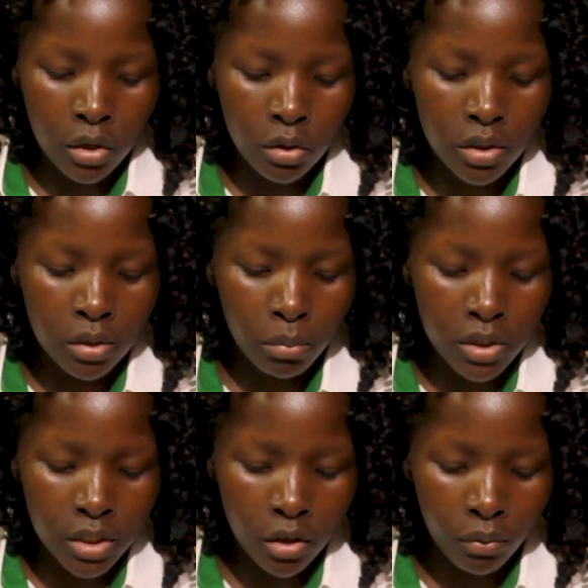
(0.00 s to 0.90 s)
Don't
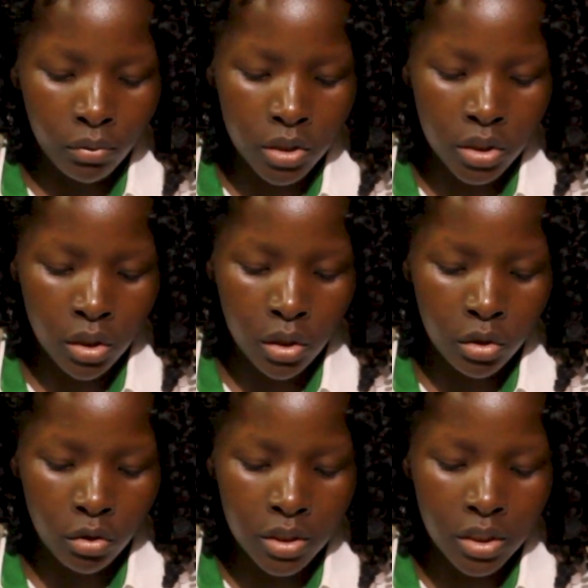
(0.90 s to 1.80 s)
be selfish.
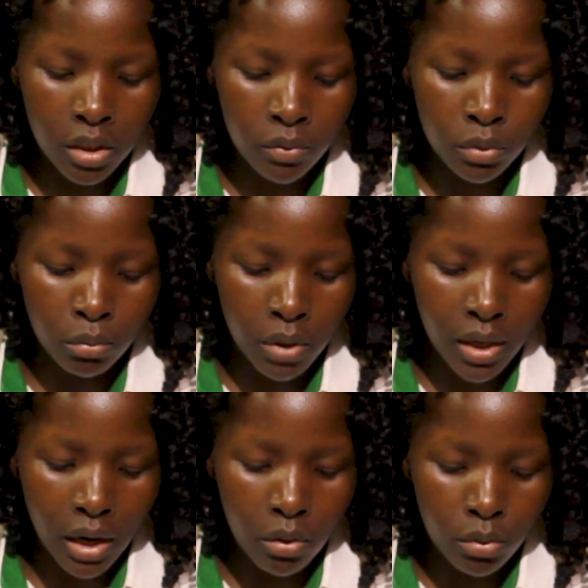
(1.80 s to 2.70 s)
Don't live to
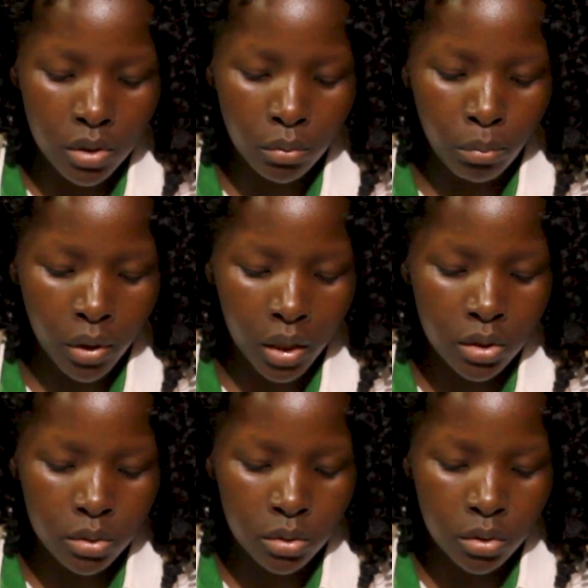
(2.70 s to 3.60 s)
make a good
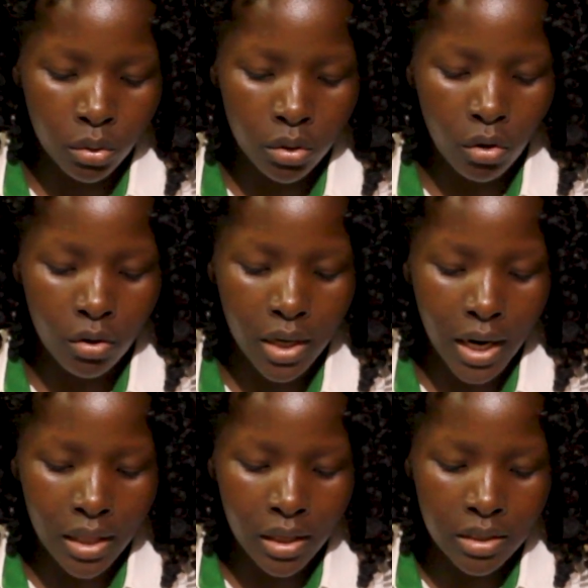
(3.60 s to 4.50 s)
impression on
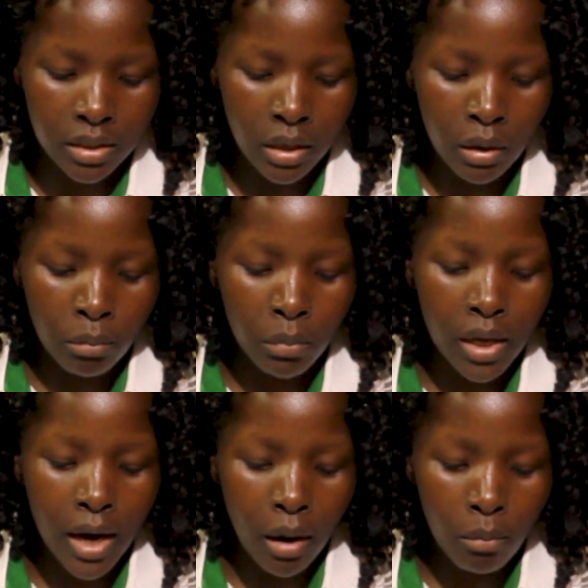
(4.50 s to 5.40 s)
others.
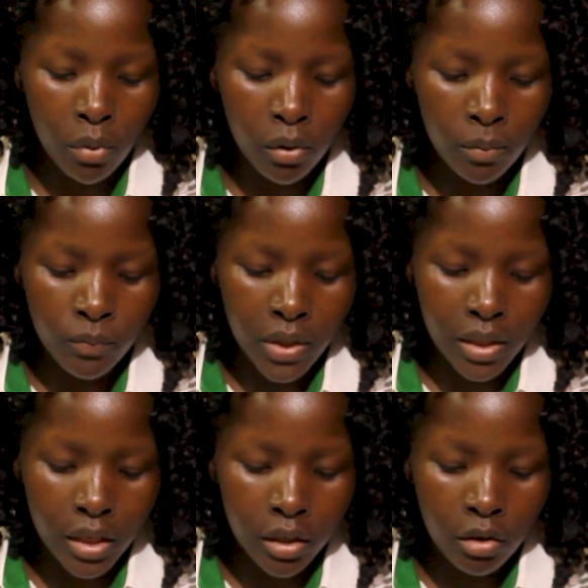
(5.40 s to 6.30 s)
Be humble,
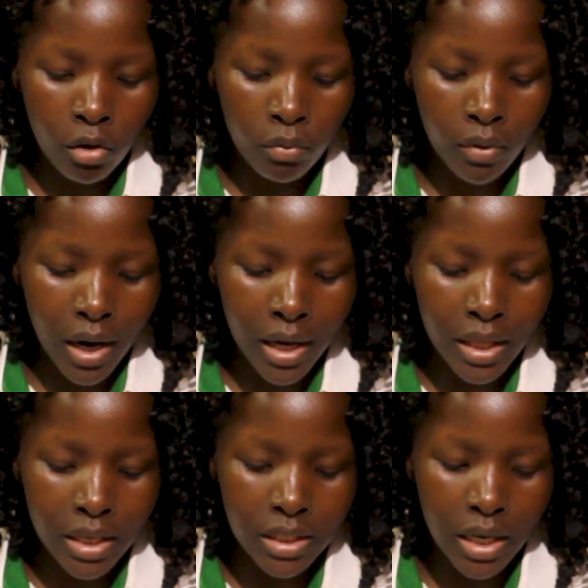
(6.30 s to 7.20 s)
thinking of
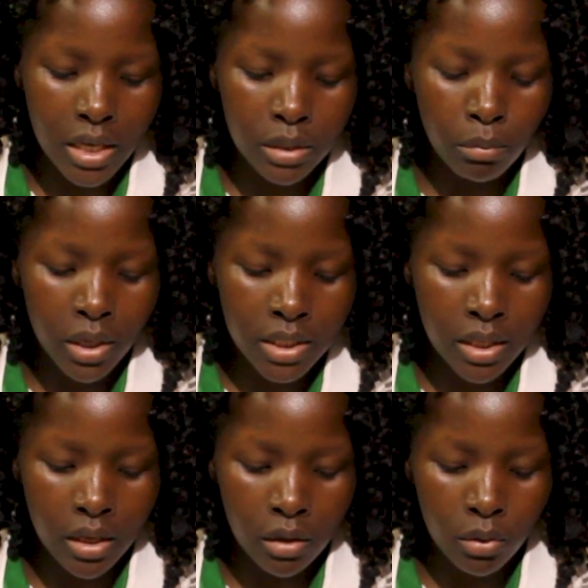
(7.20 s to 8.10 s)
others as
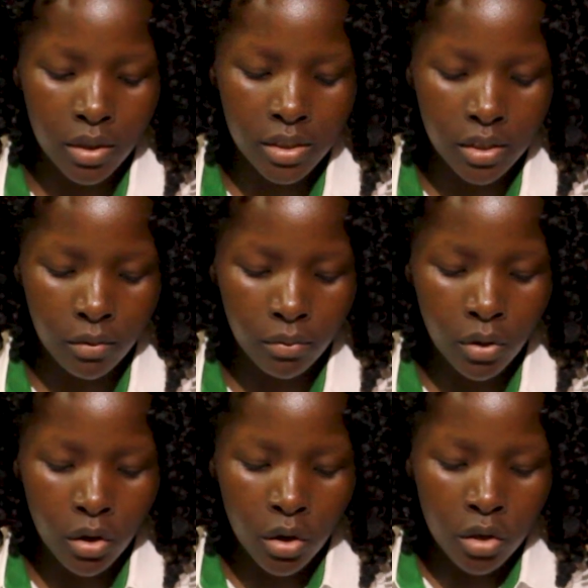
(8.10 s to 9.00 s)
better than yourself.
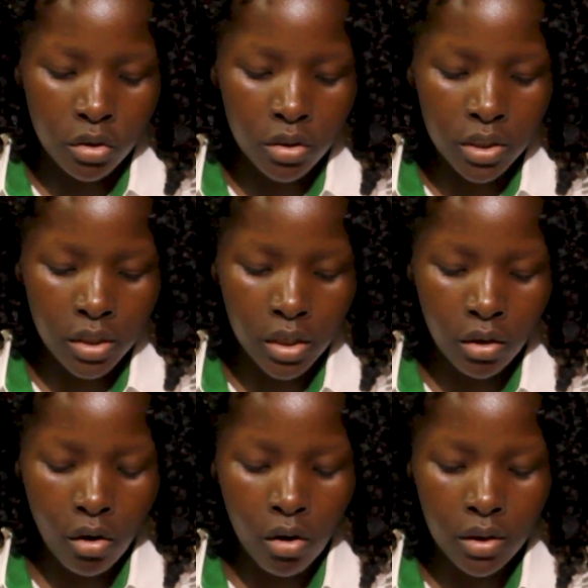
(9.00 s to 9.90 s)
Don't
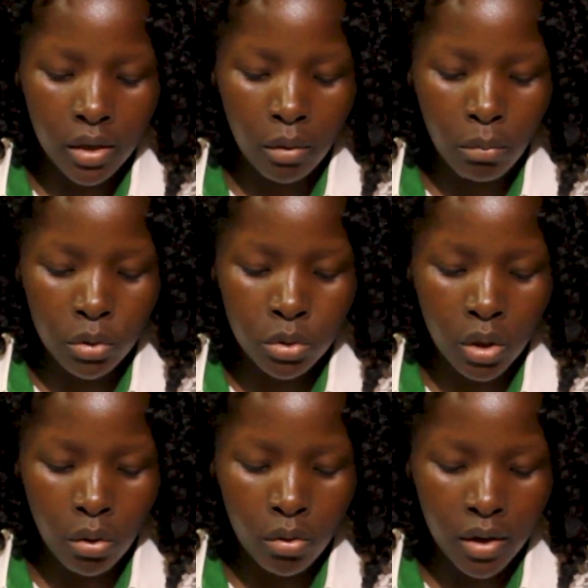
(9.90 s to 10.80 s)
think only about
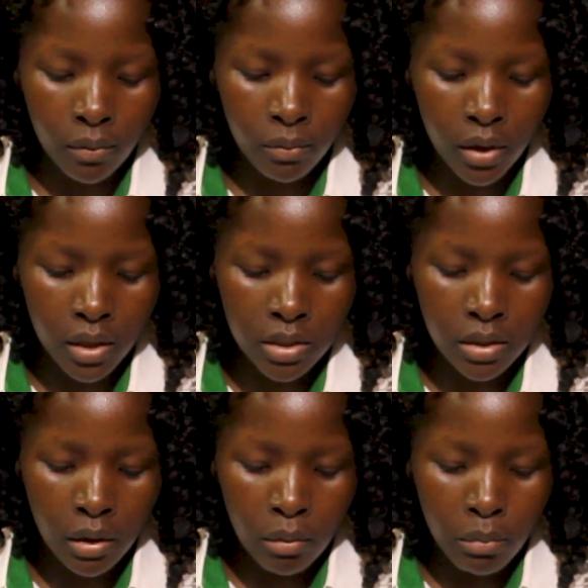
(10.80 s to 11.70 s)
your own affairs,
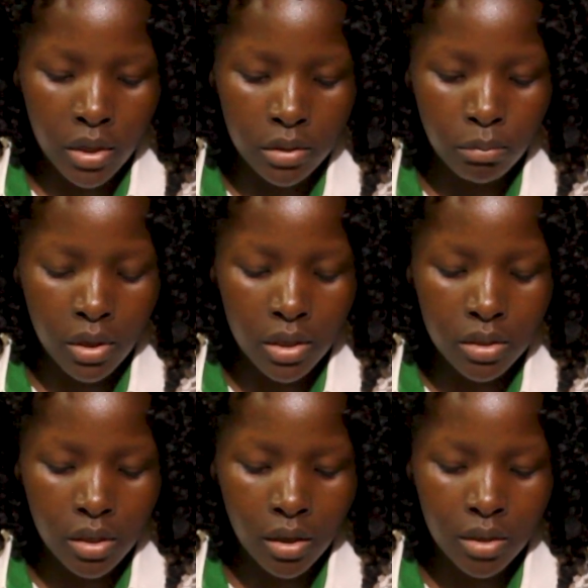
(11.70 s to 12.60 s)
but be
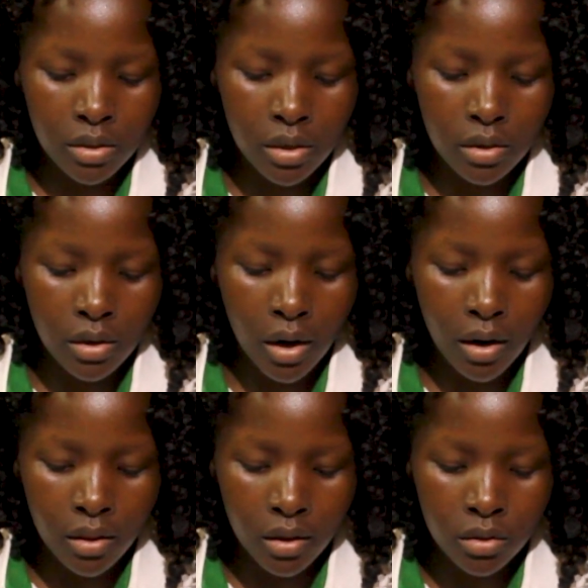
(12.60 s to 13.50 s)
interested in
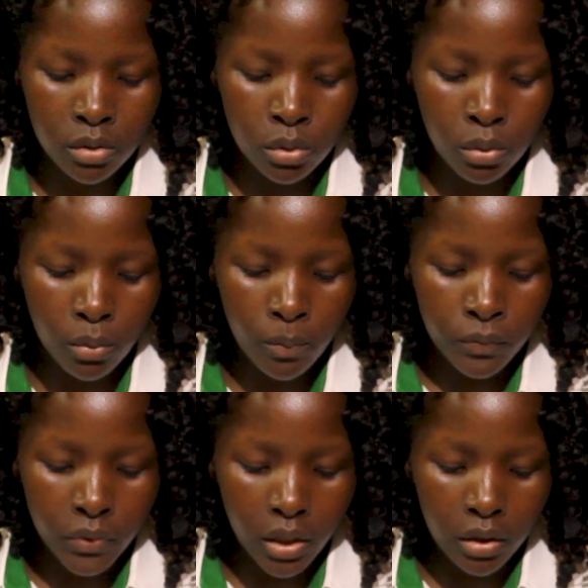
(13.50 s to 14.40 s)
others too,
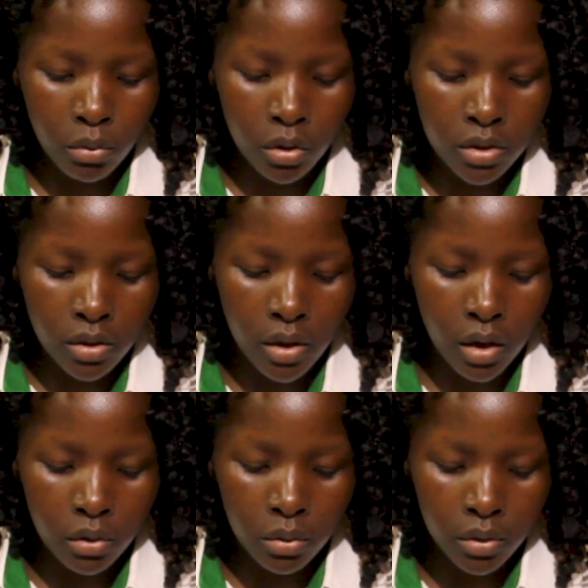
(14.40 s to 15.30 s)
and what they
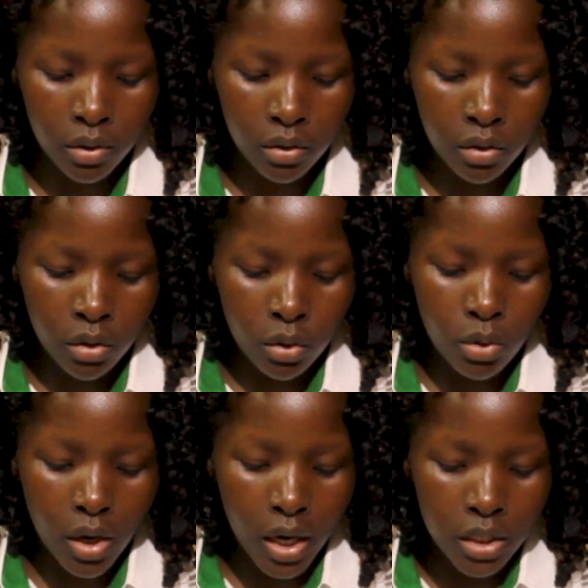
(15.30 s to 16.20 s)
are doing.
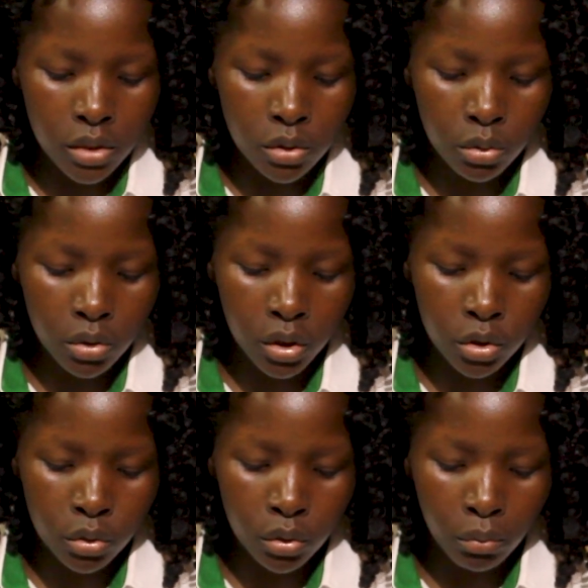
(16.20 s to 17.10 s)
Your attitude
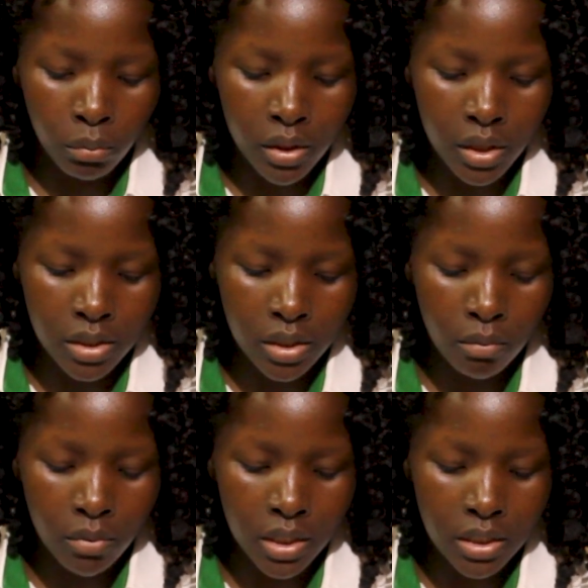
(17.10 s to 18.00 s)
should be the
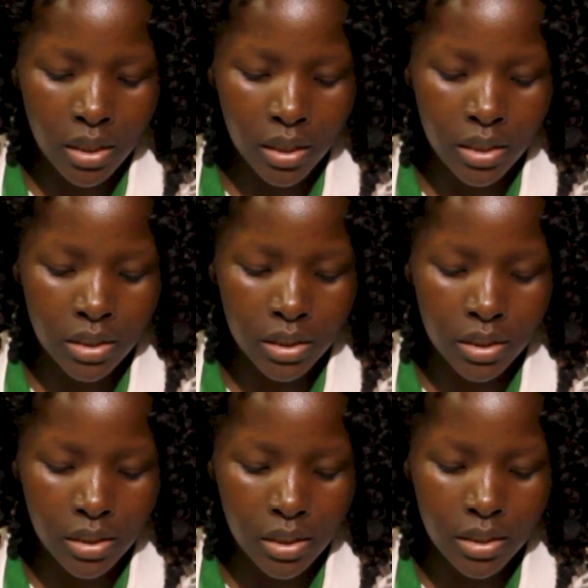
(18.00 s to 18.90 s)
same that Christ
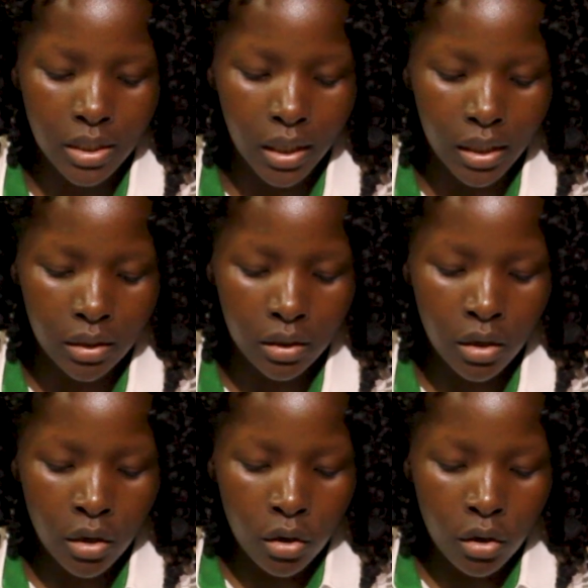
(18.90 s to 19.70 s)
Jesus had.